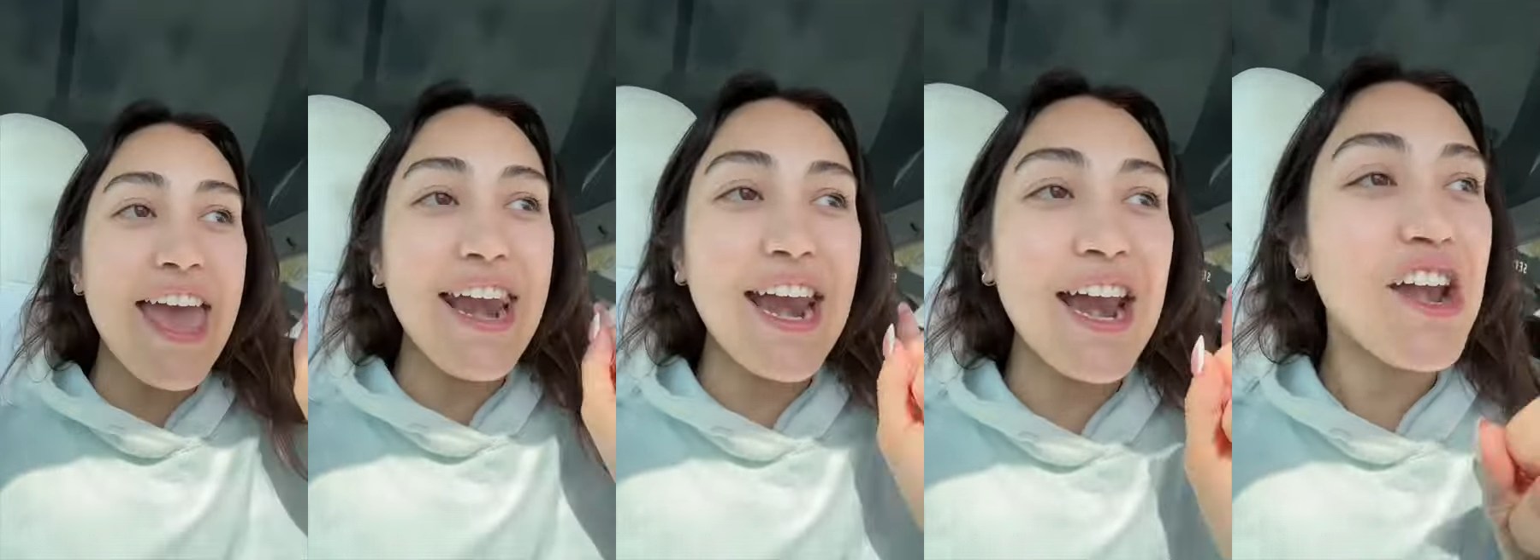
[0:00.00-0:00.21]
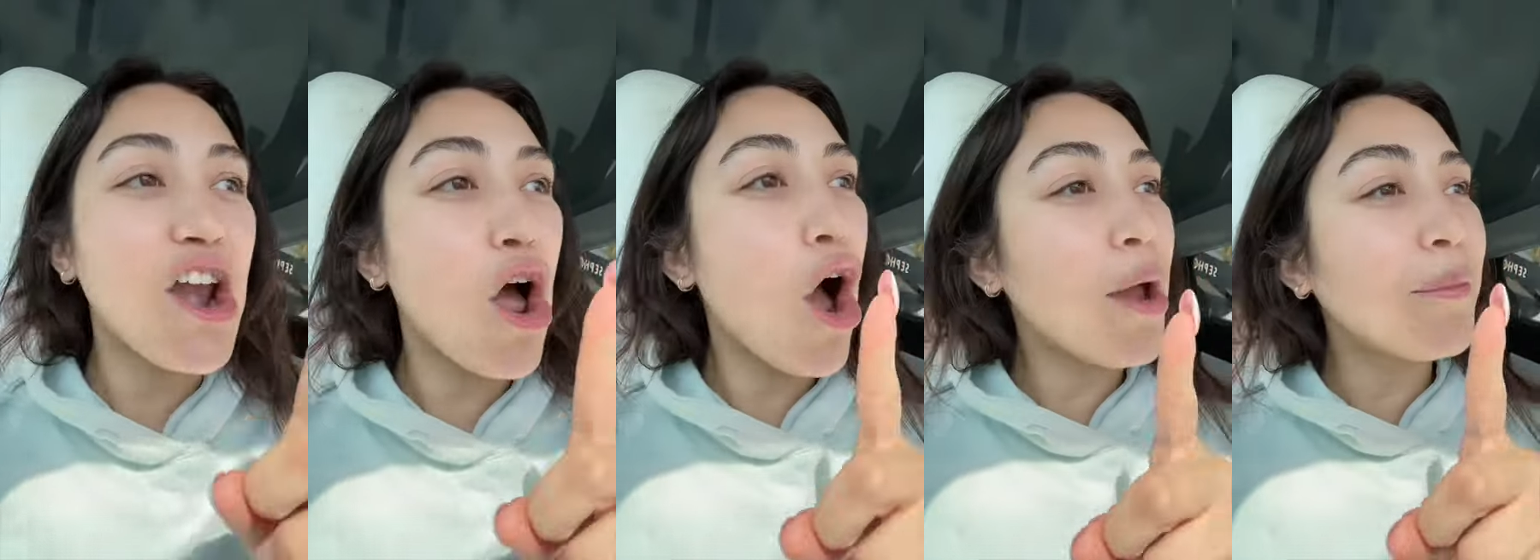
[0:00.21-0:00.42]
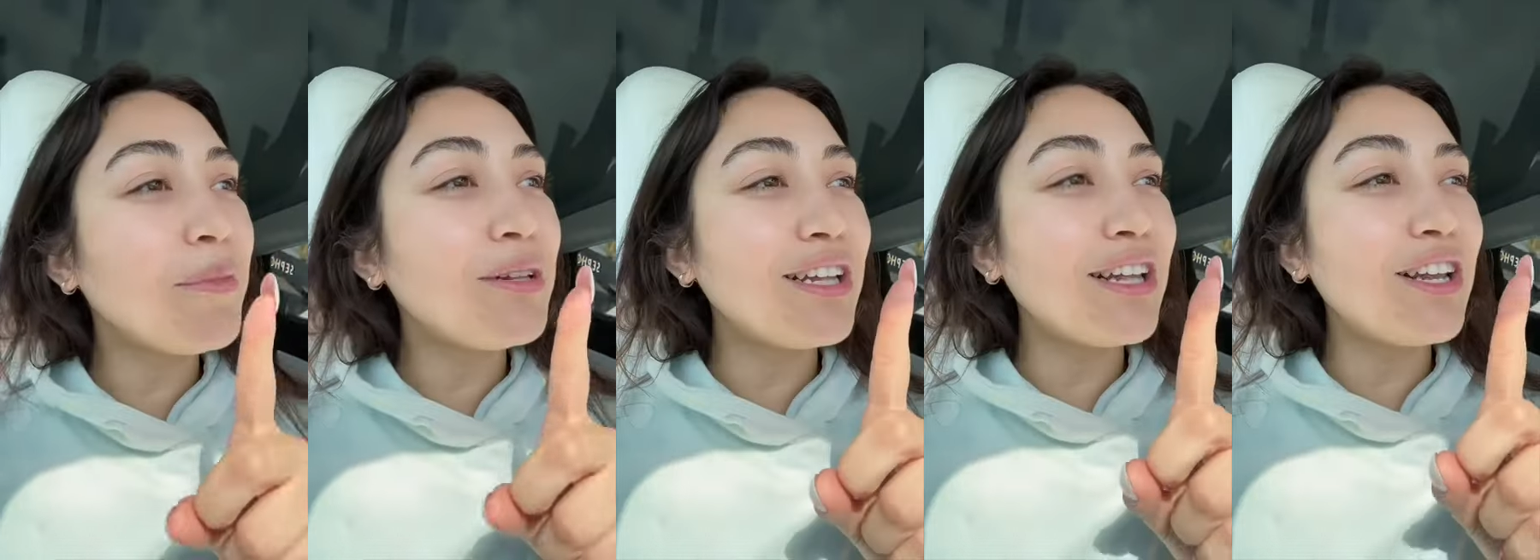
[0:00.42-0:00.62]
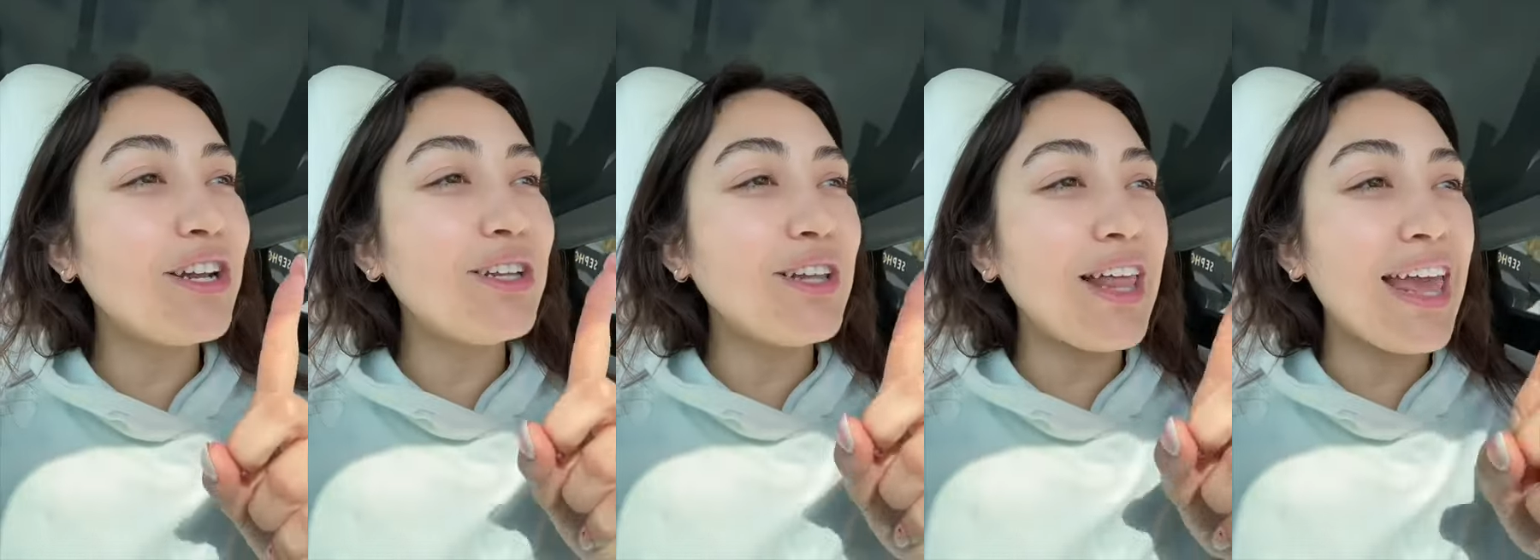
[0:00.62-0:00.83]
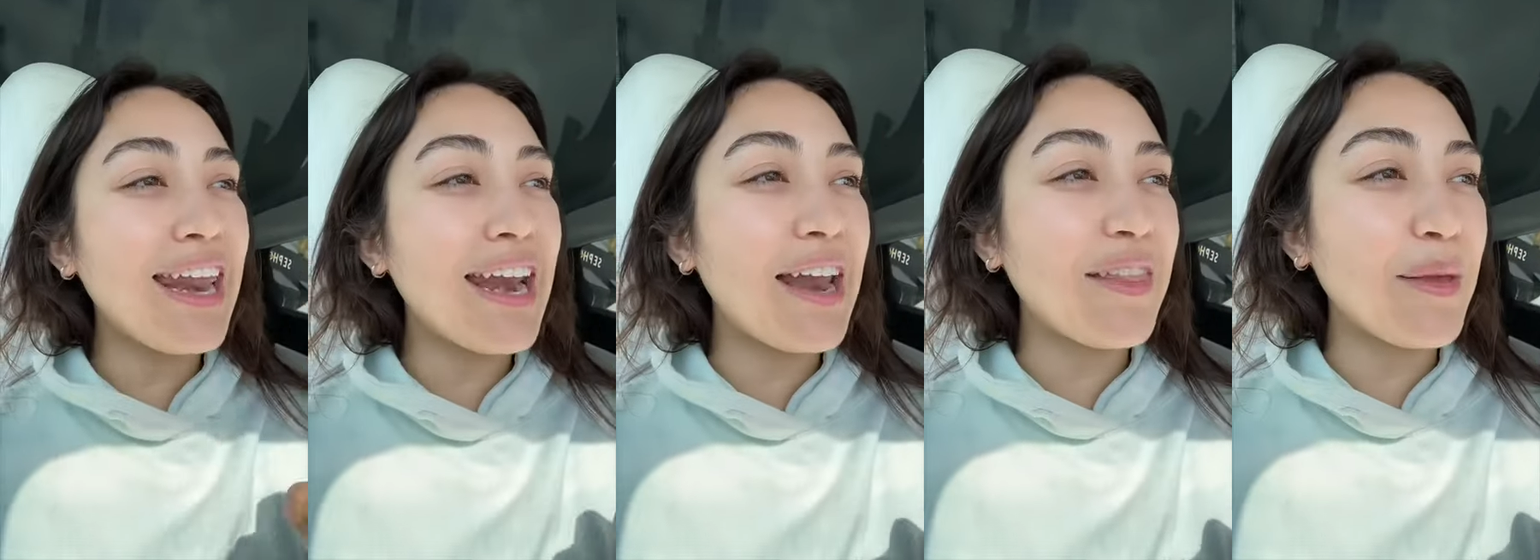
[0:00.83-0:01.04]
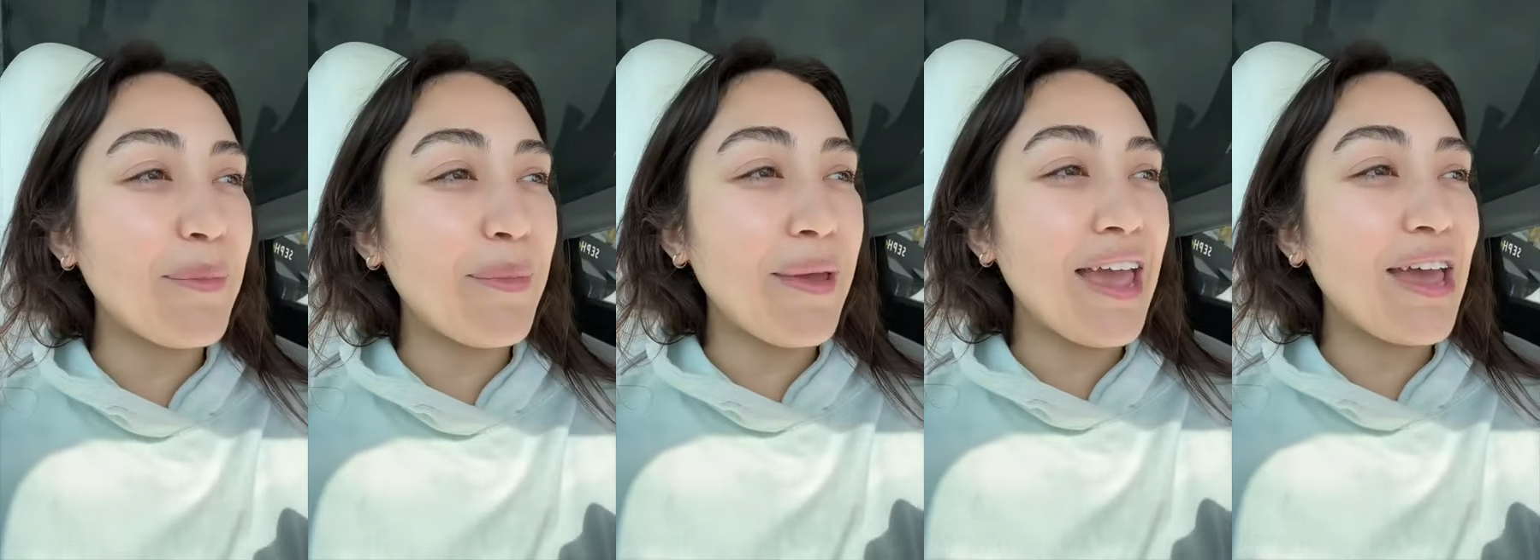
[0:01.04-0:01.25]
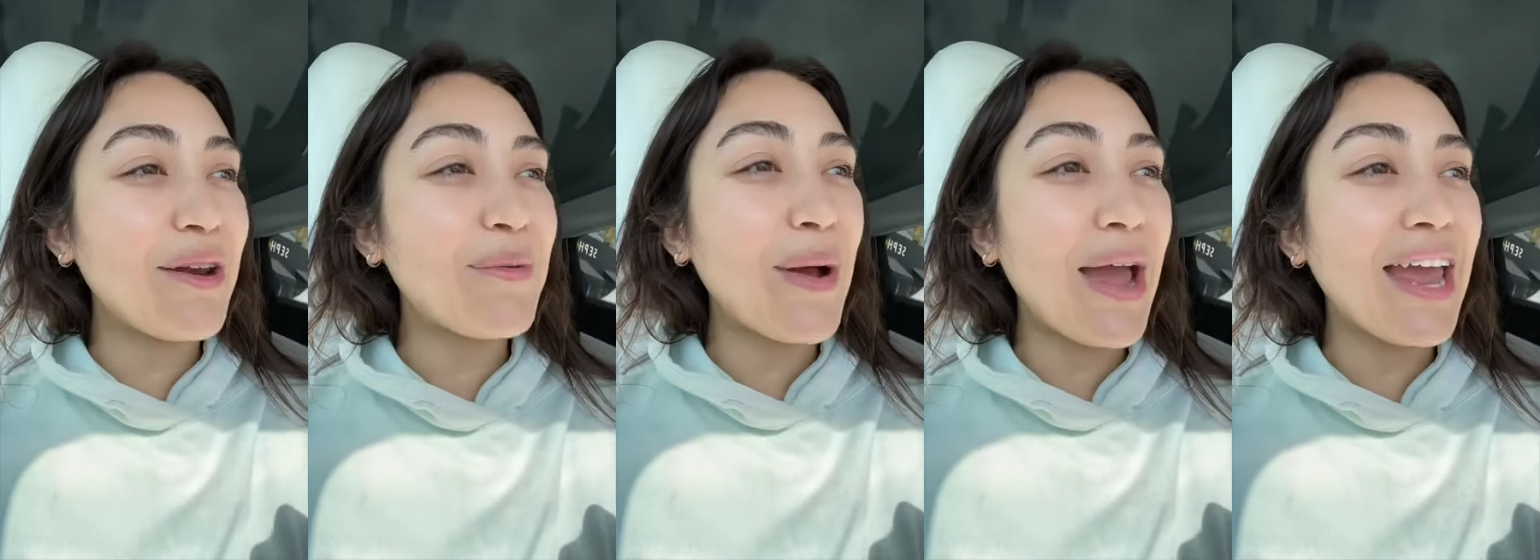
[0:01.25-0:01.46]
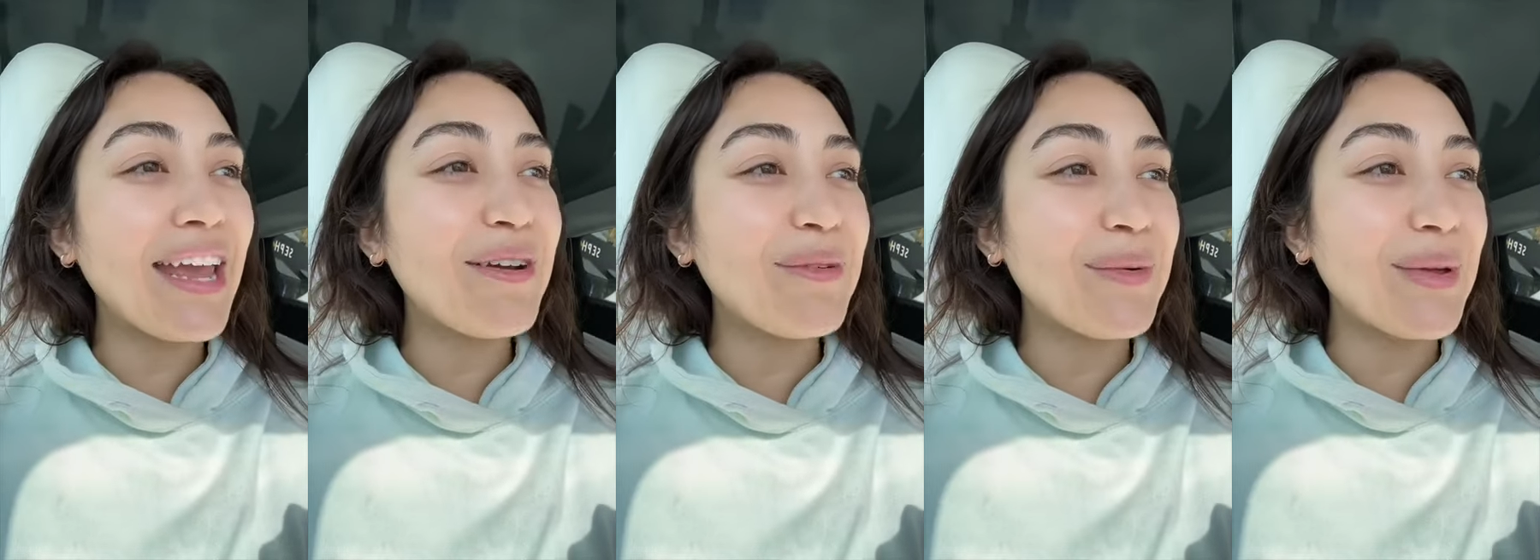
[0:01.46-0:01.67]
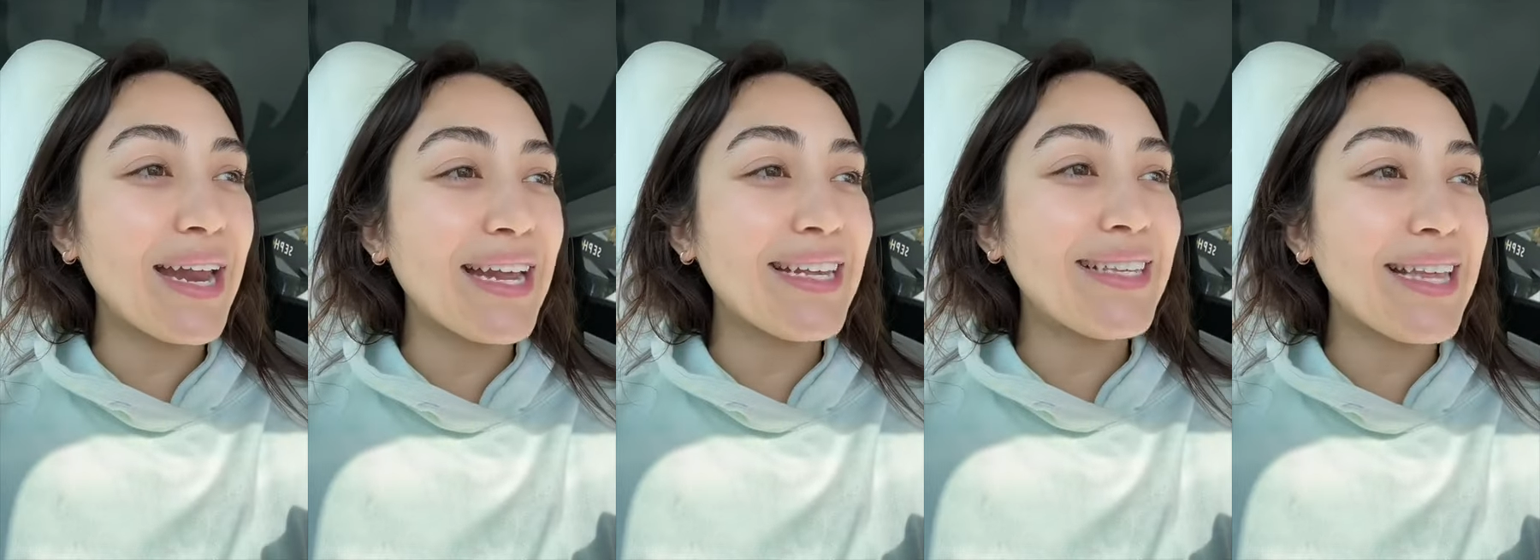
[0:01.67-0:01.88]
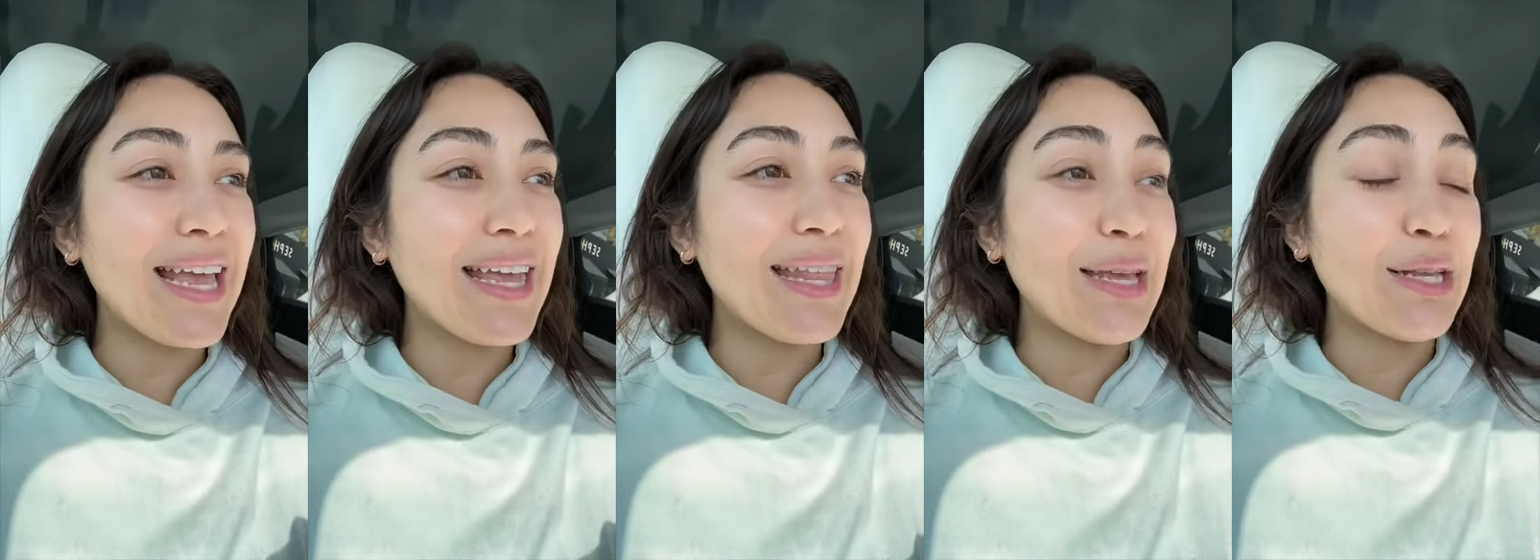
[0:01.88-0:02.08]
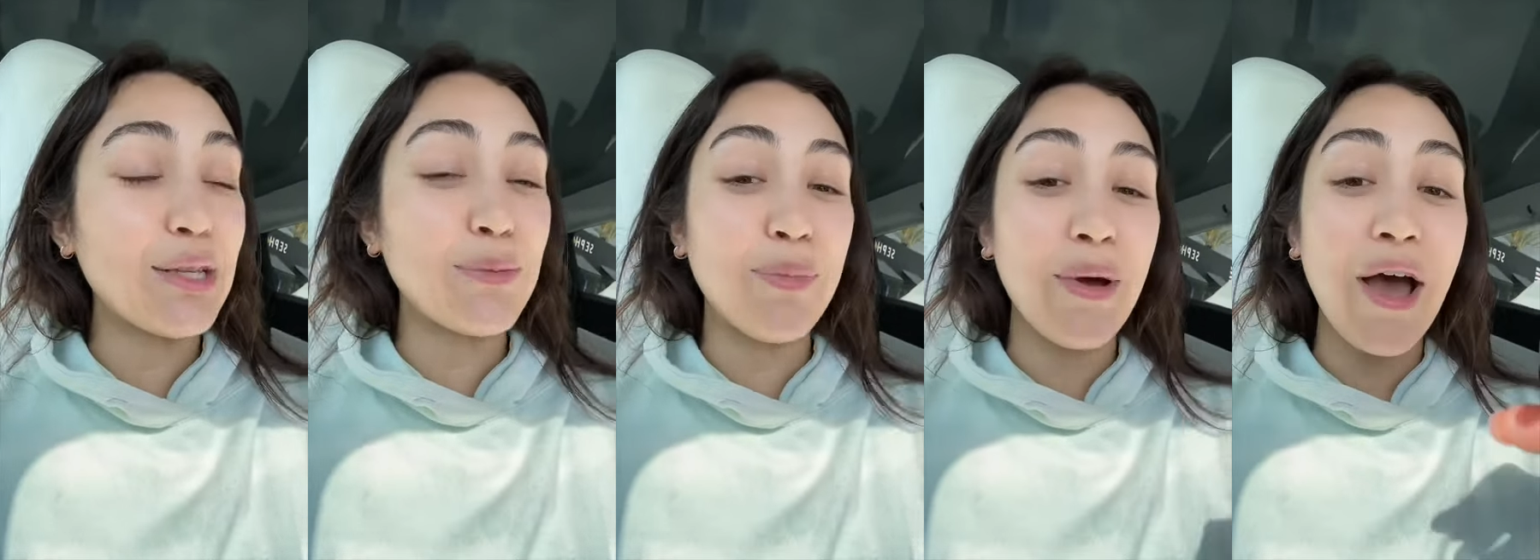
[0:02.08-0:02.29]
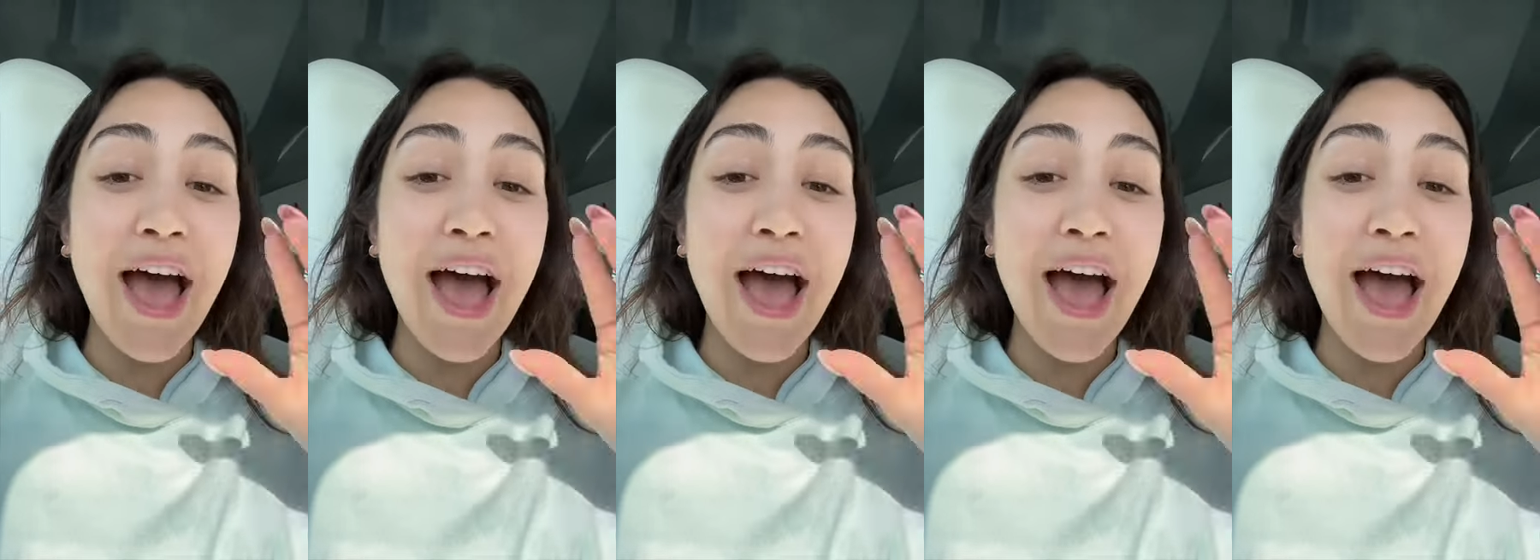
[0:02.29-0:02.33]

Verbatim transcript: I know I'm a little late on the bandwagon when I say this,